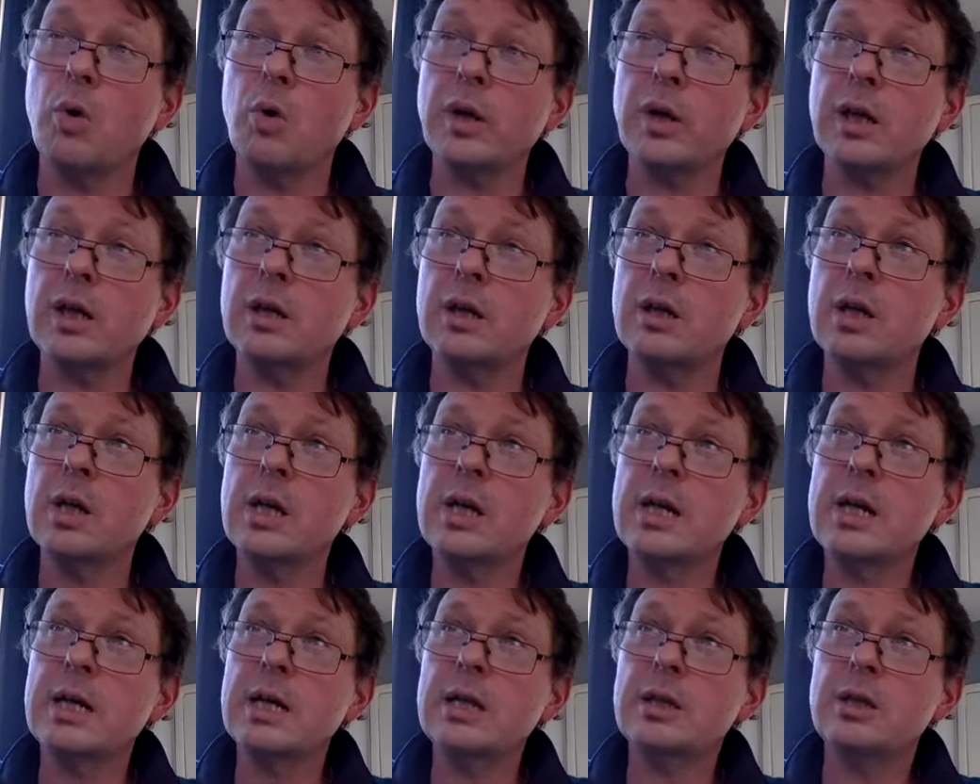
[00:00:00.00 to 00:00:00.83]
what it
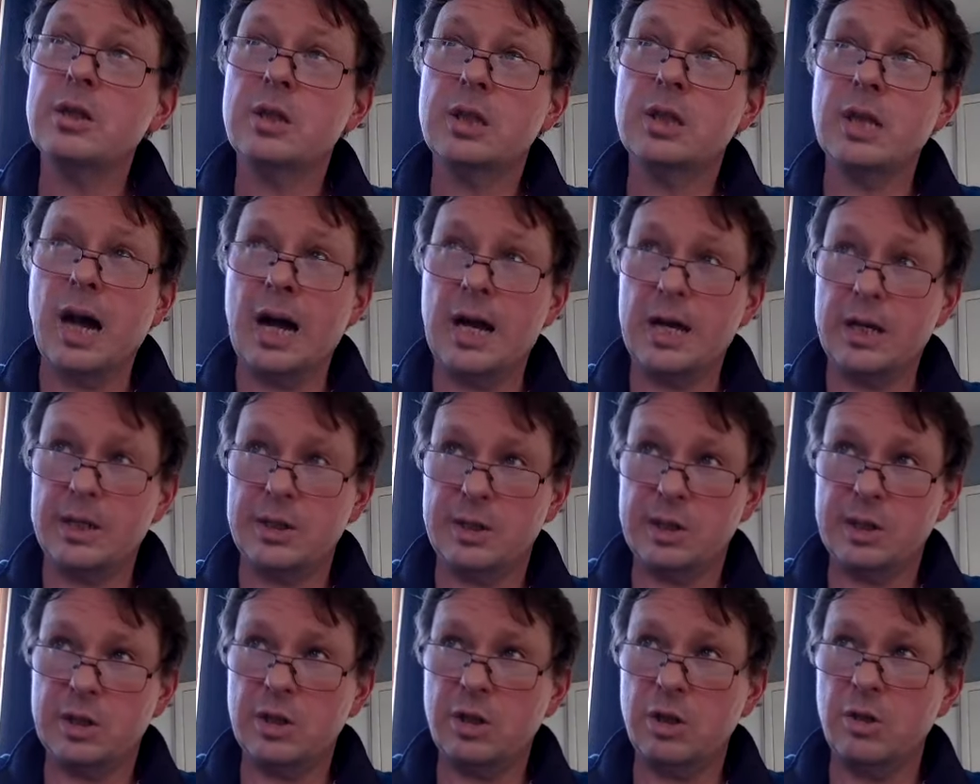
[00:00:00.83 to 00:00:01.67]

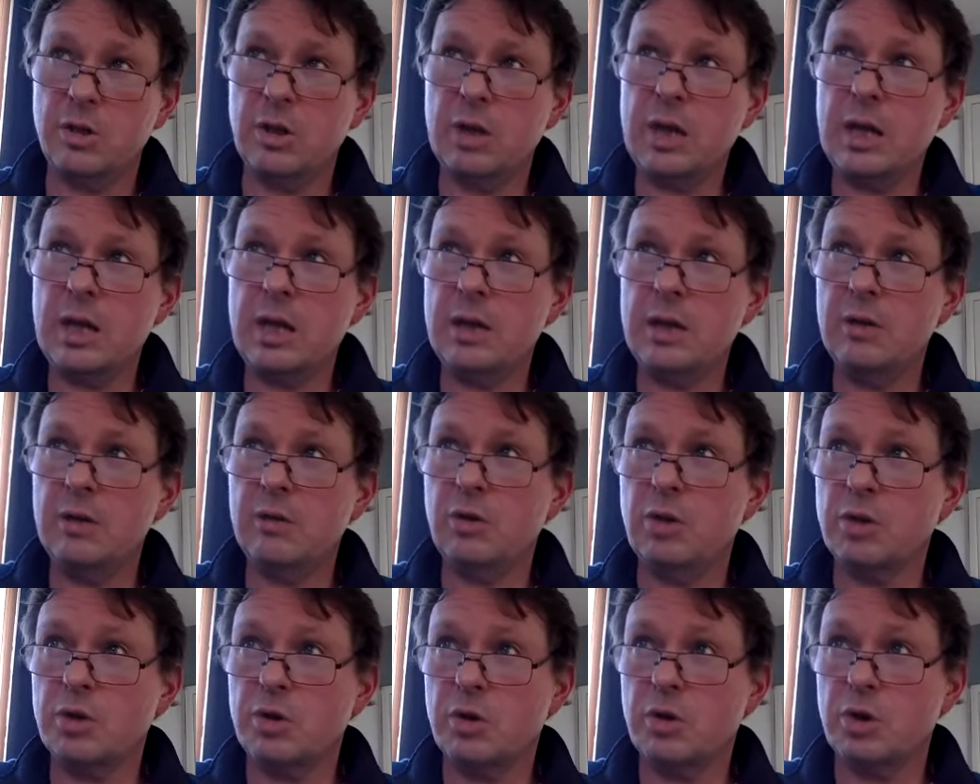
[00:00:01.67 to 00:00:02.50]
does to the
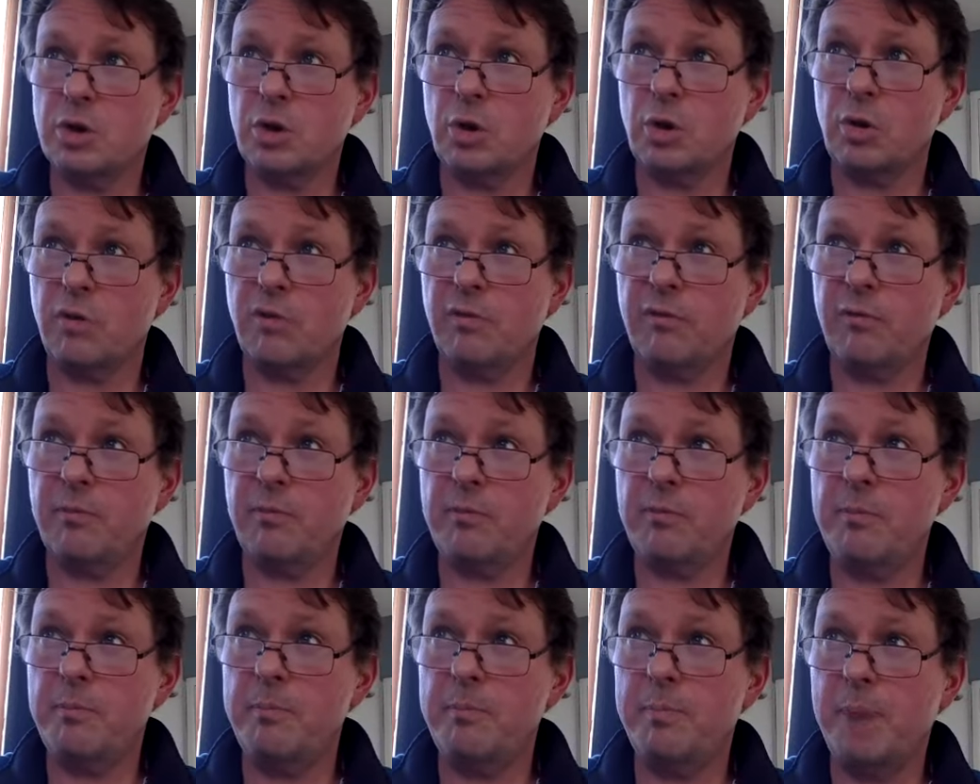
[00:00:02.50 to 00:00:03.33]
sort of
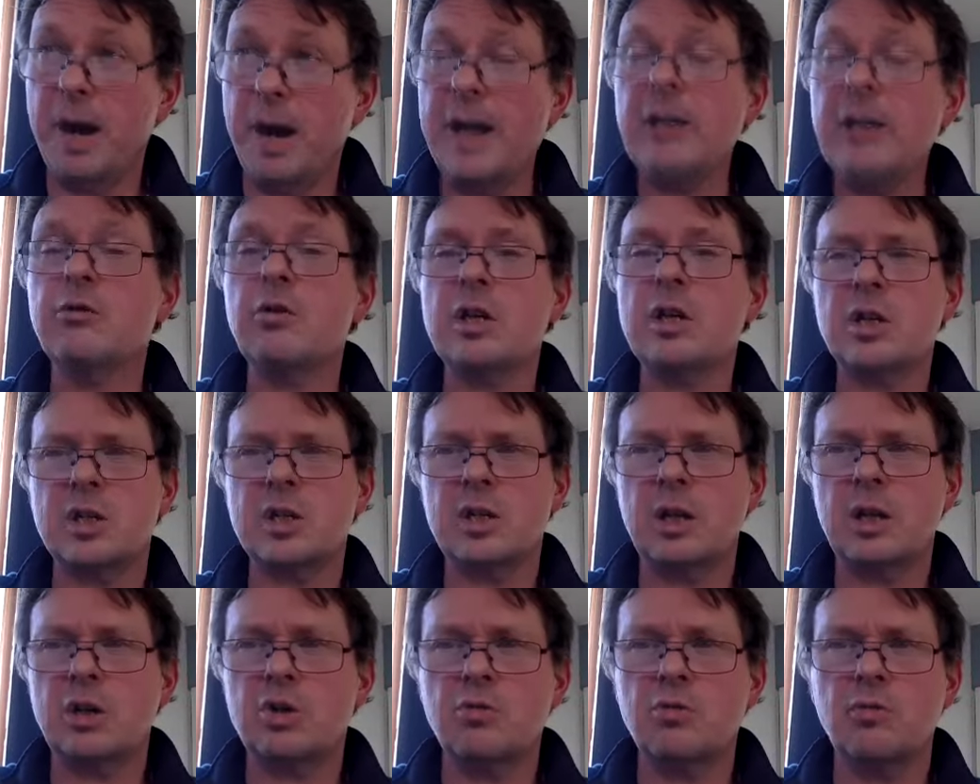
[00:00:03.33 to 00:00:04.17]
binary
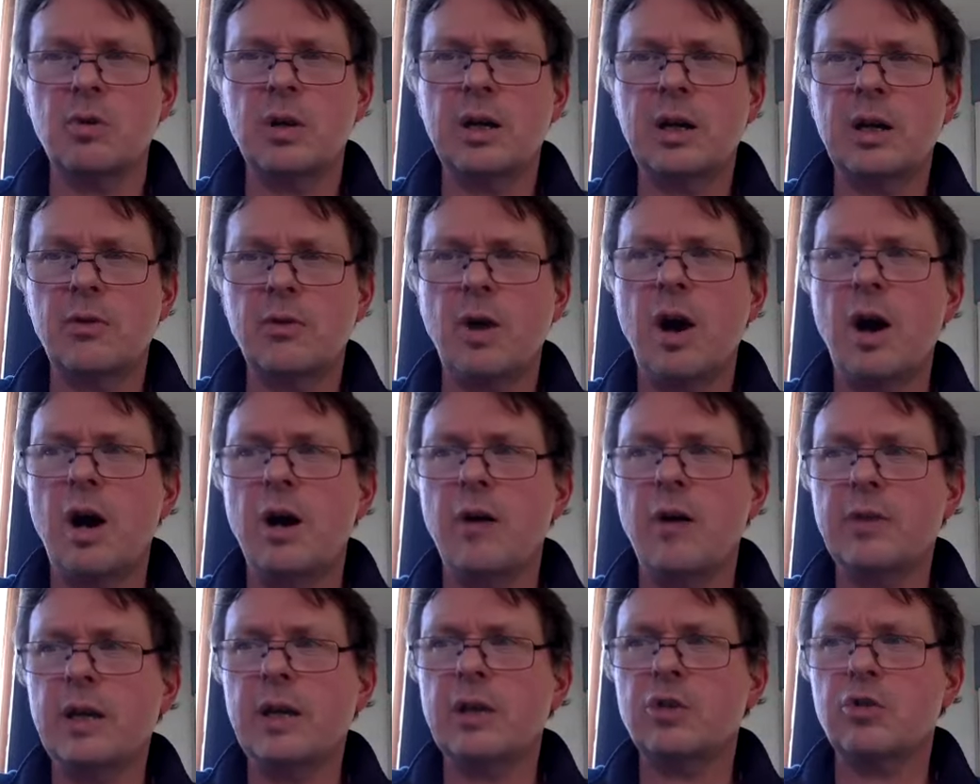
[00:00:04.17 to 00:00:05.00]
distinction really at the
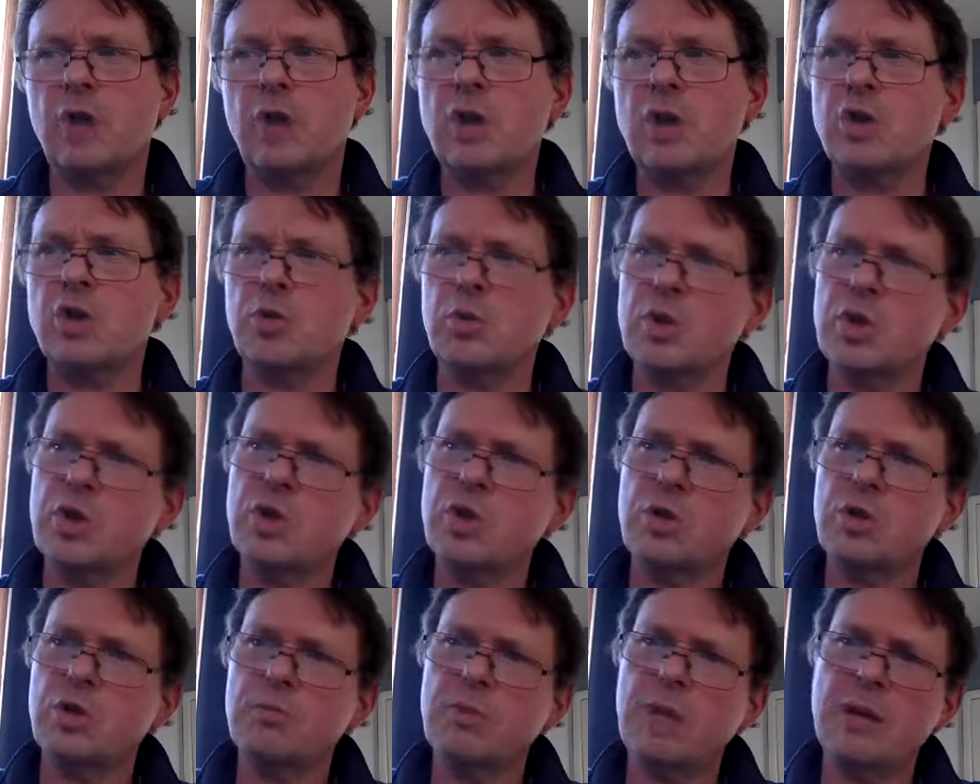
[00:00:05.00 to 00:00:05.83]
heart of Killing Strangers, which
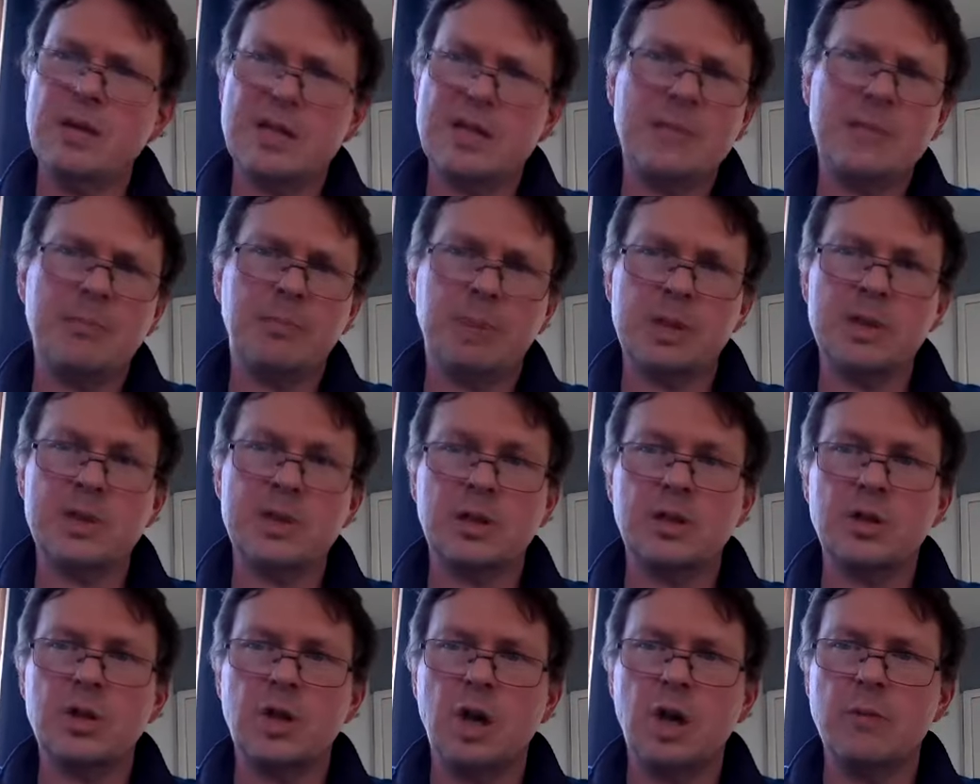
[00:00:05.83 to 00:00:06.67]
in
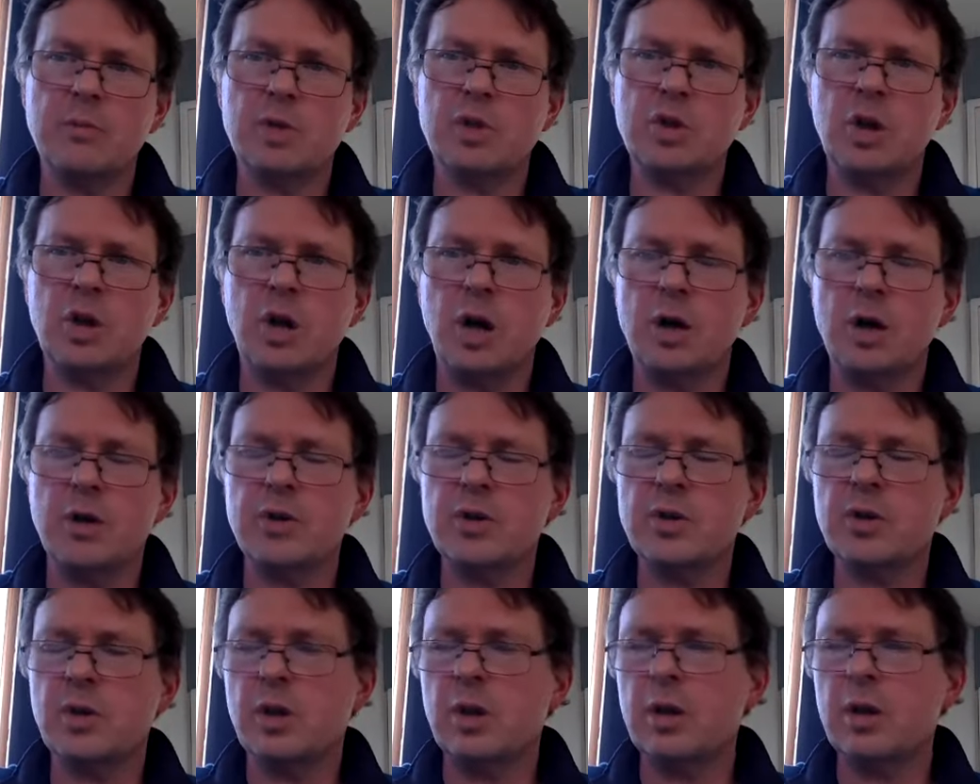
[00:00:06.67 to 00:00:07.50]
simplistic terms
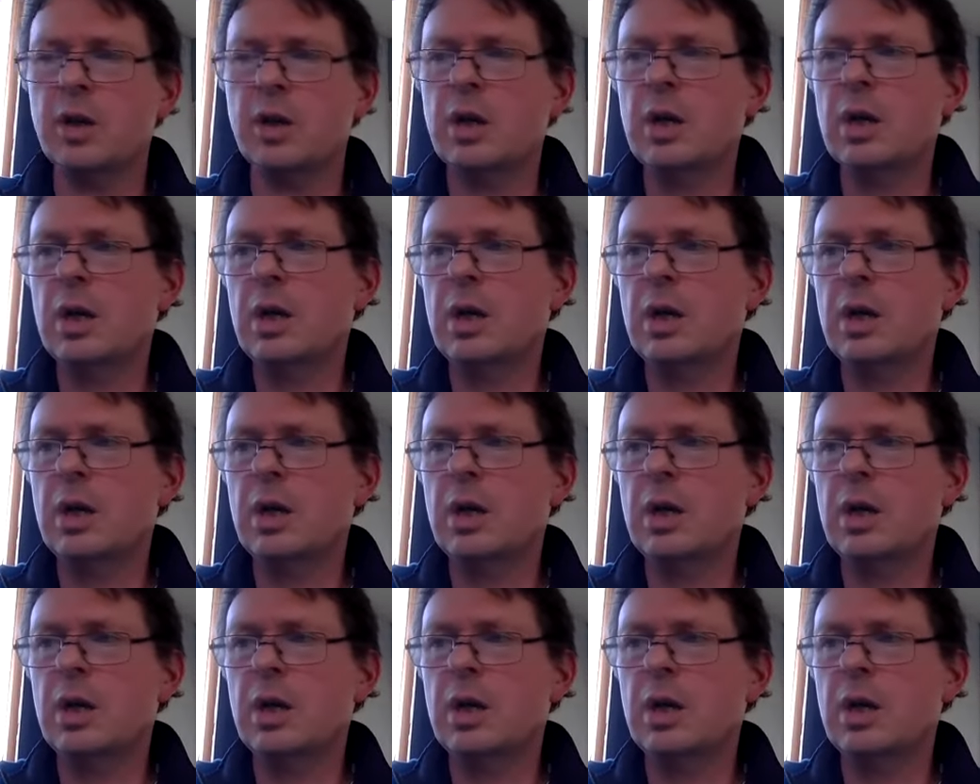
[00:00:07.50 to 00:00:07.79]
charts a